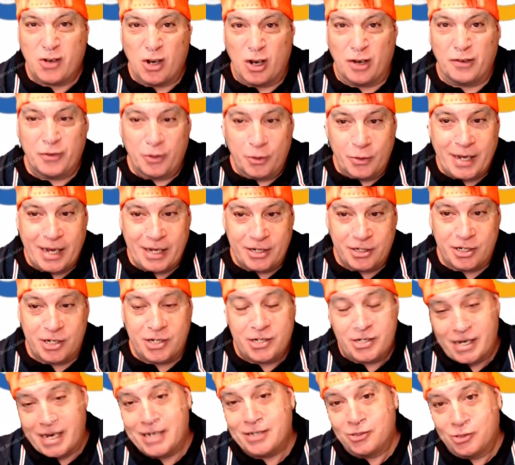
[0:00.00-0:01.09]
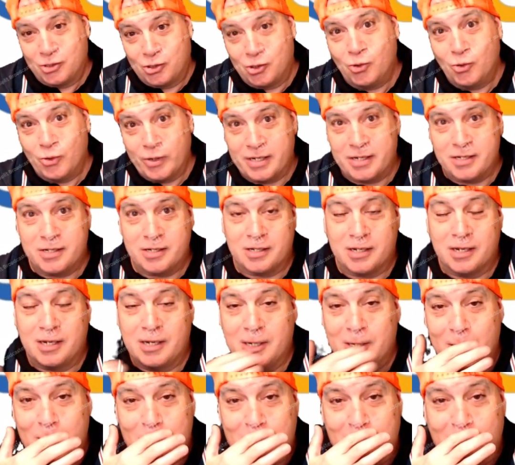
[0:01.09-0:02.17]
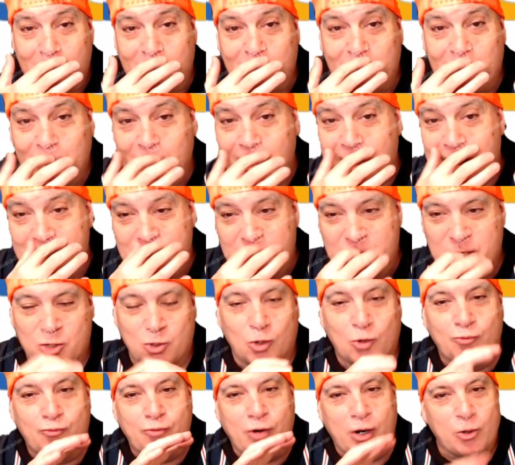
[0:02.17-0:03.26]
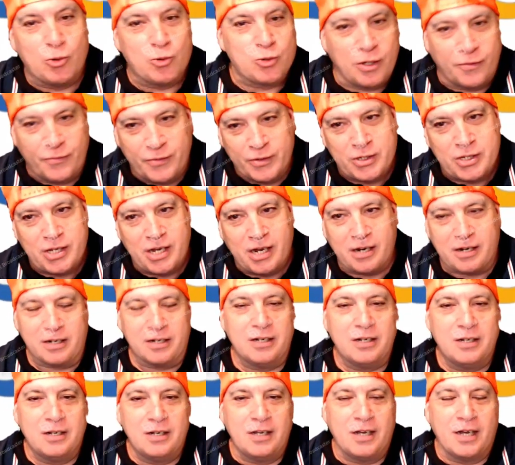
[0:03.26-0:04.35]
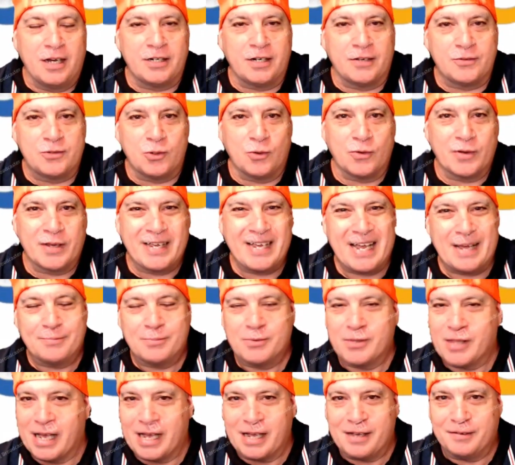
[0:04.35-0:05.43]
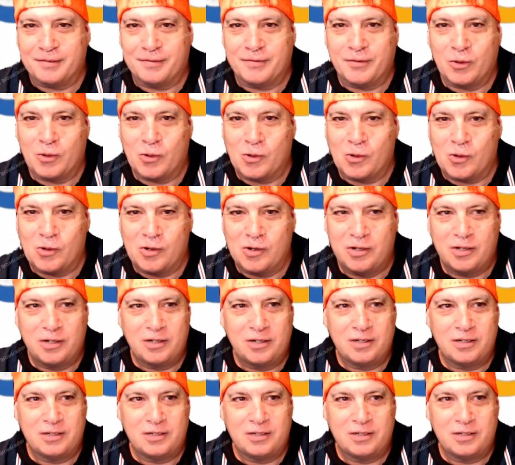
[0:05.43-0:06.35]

I've got a few gadgets and toys, so it just sort of rolls off the tongue, and I've sort of kept that for